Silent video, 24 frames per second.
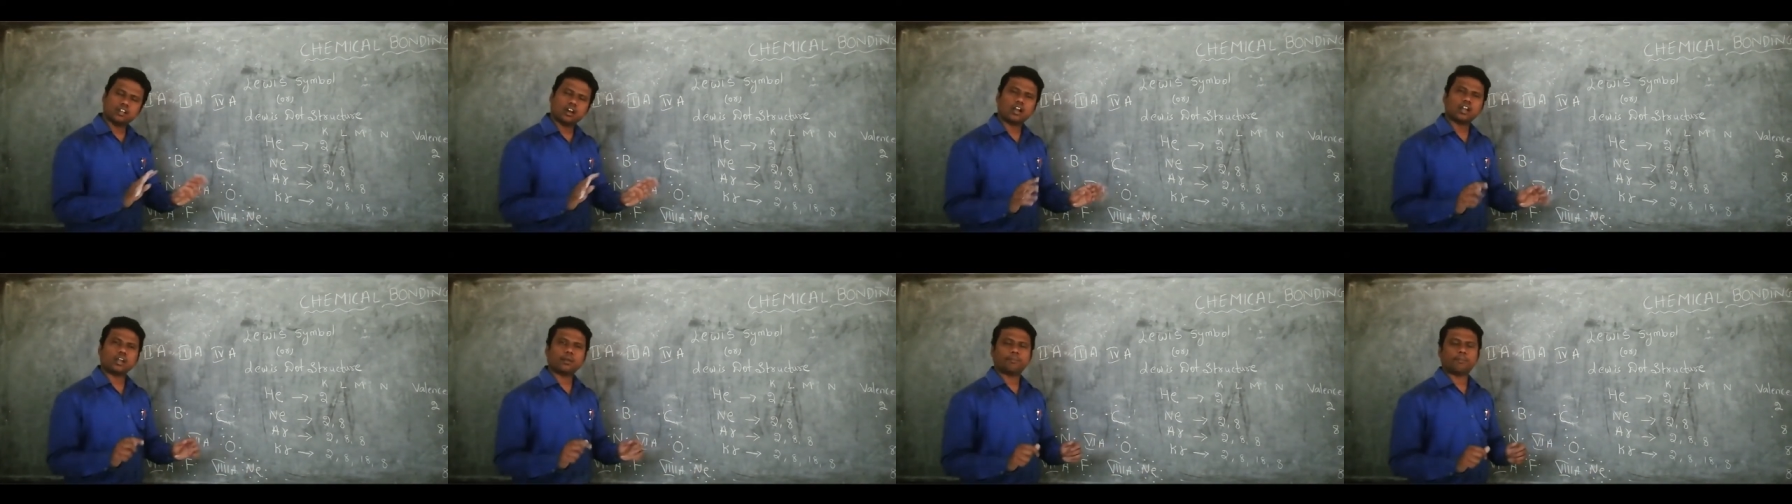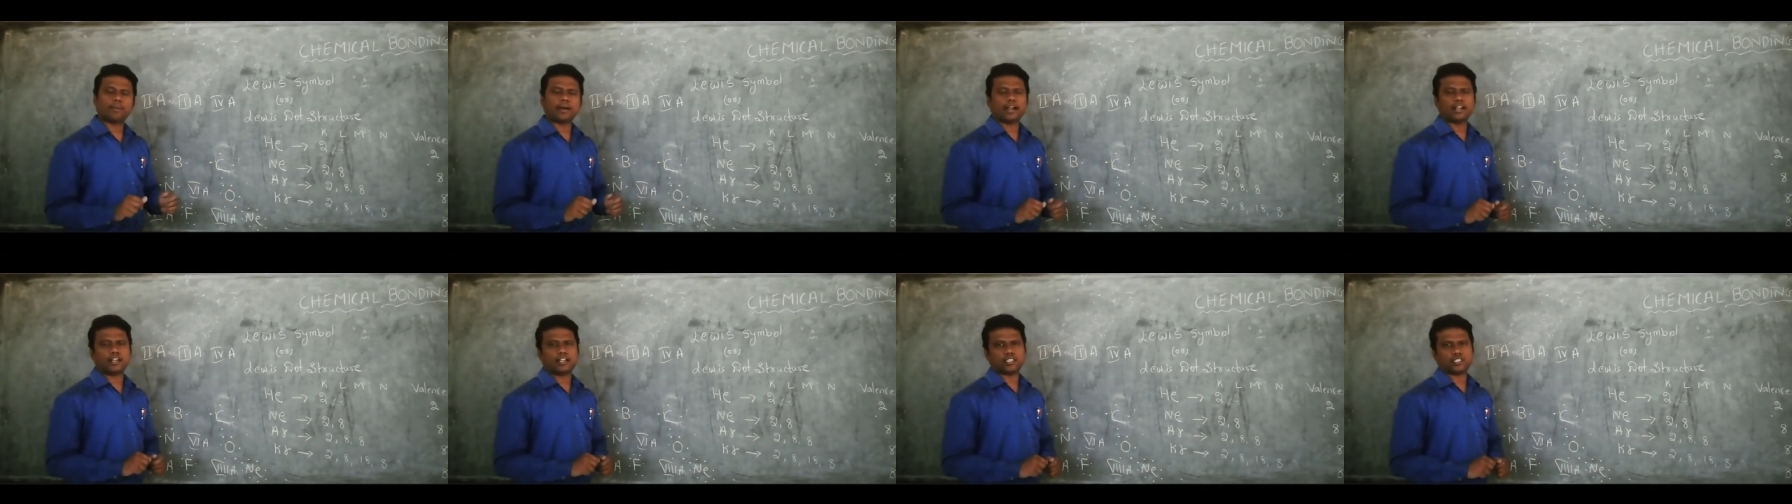
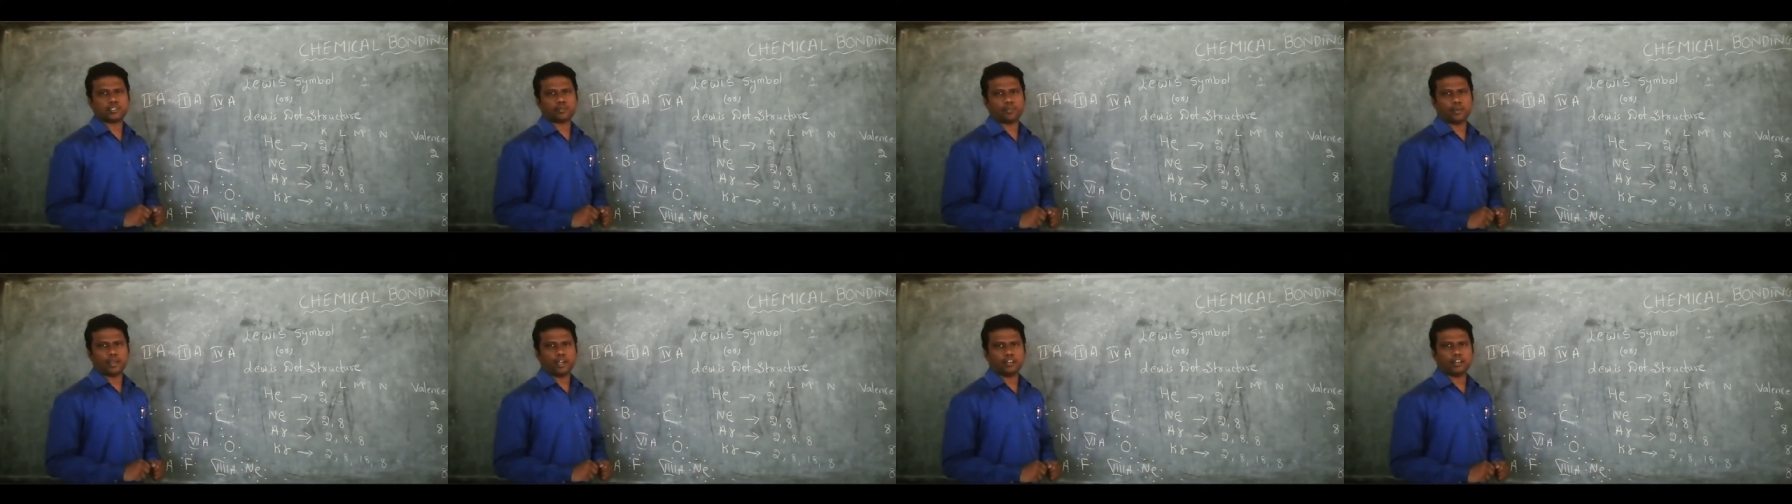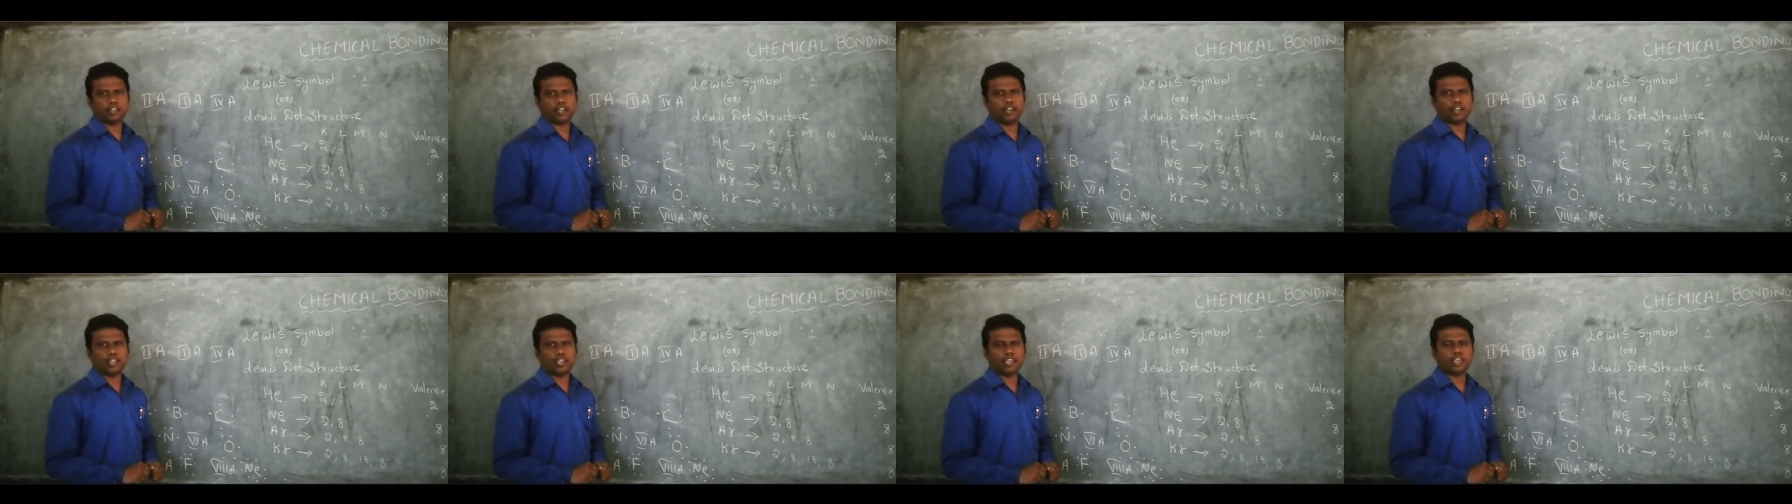not
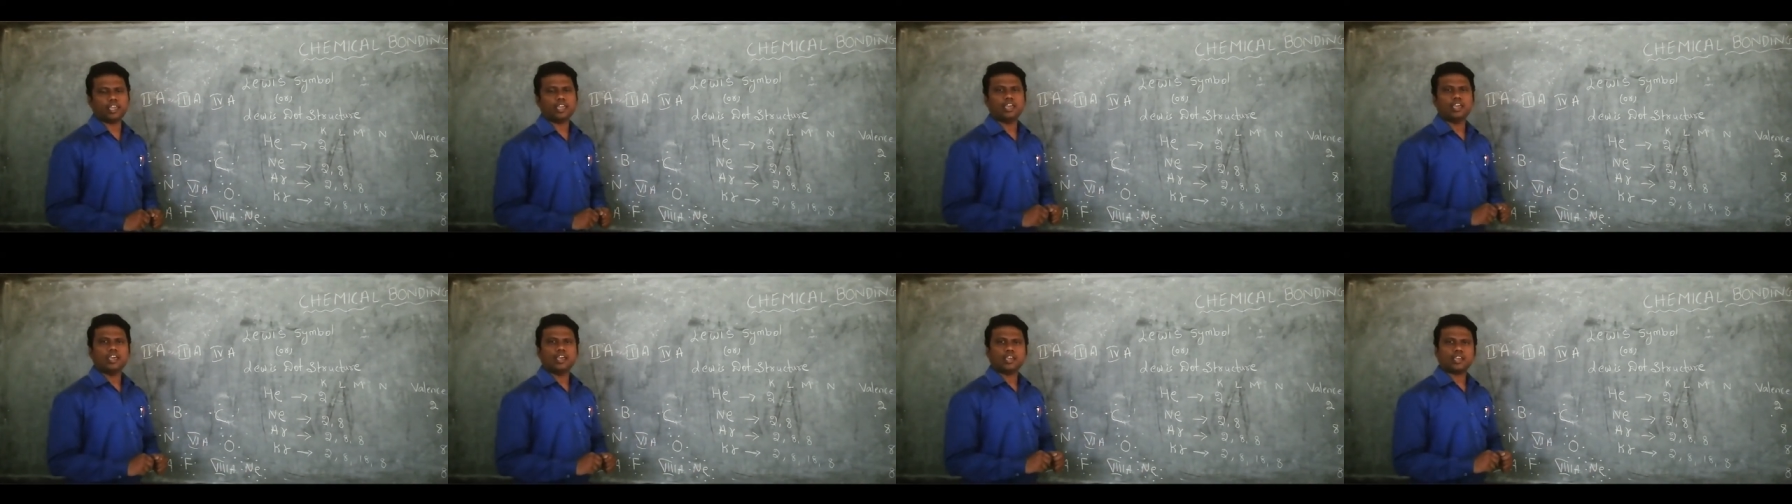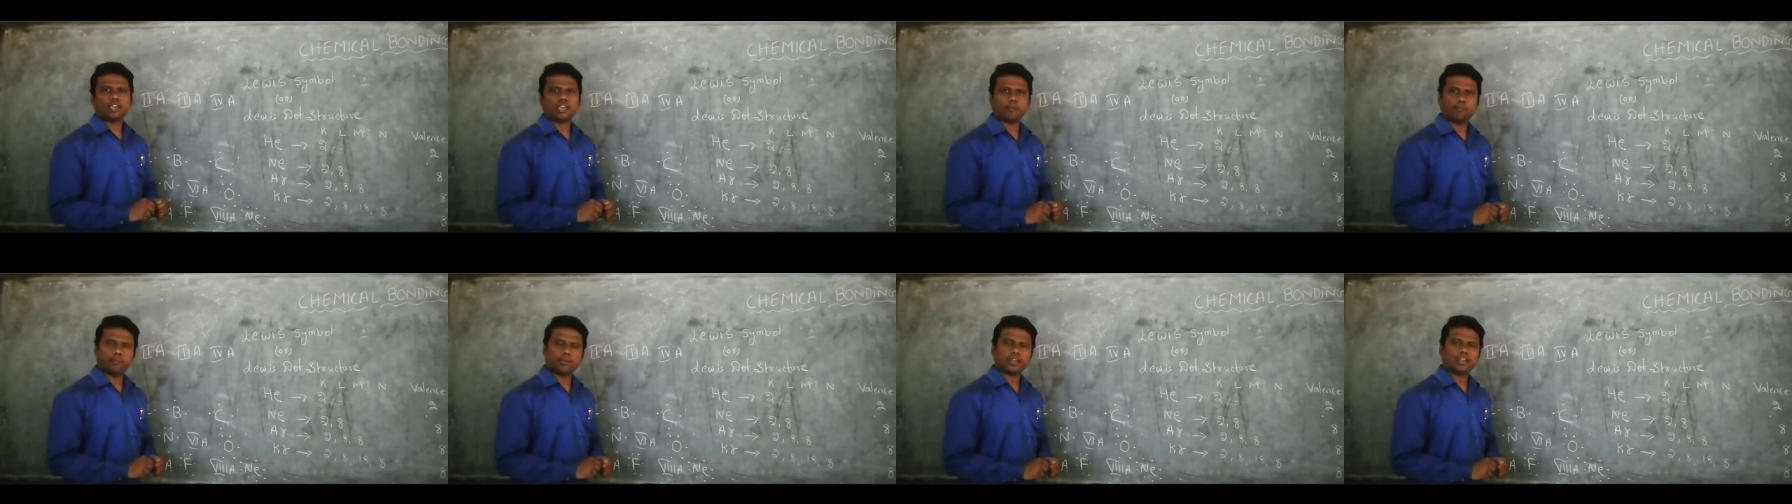participate any
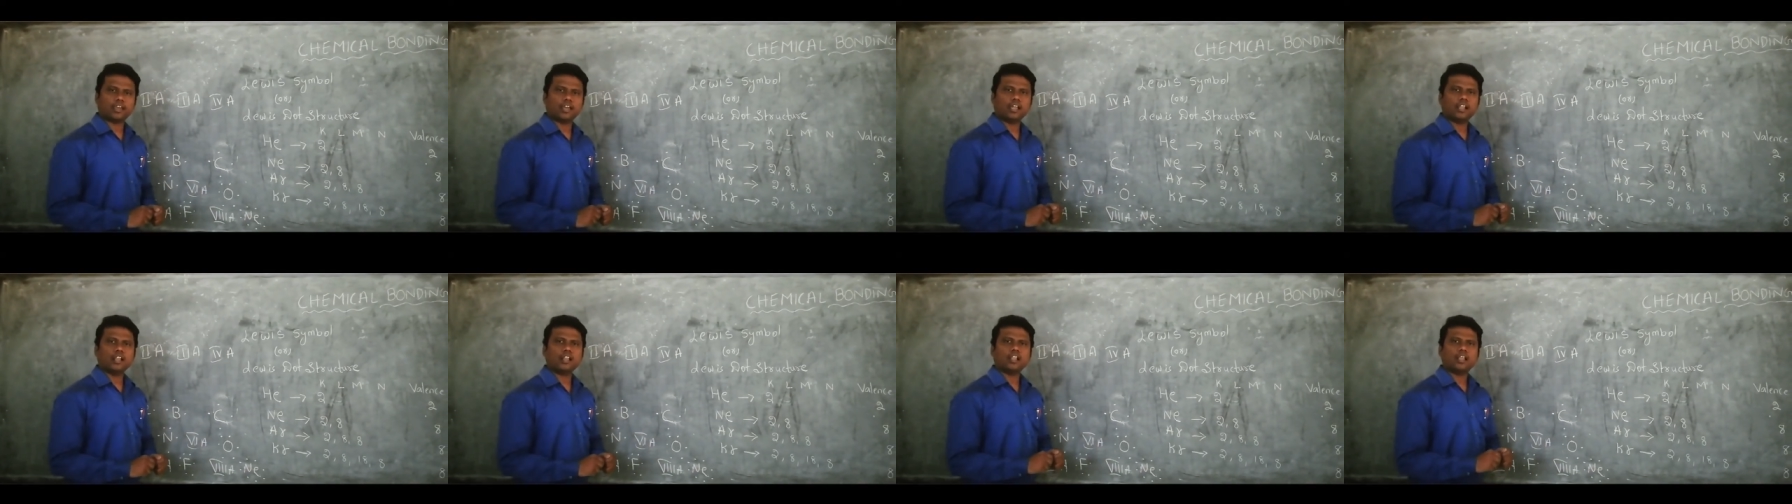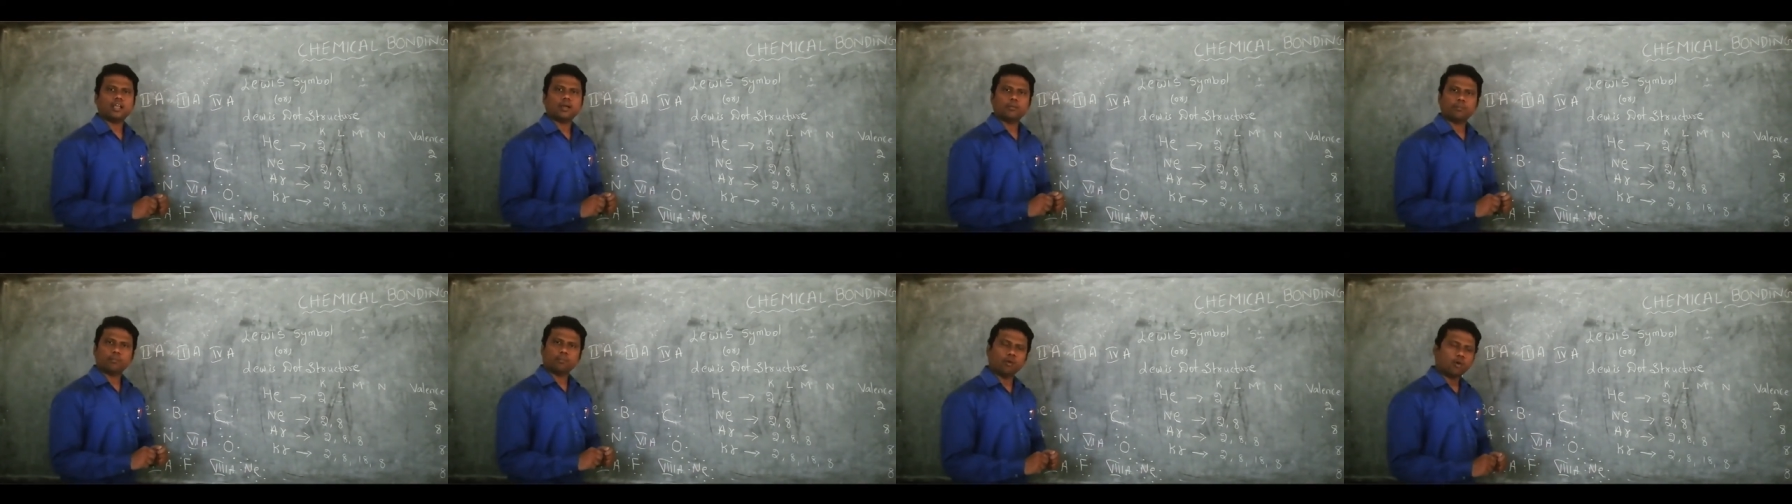chemical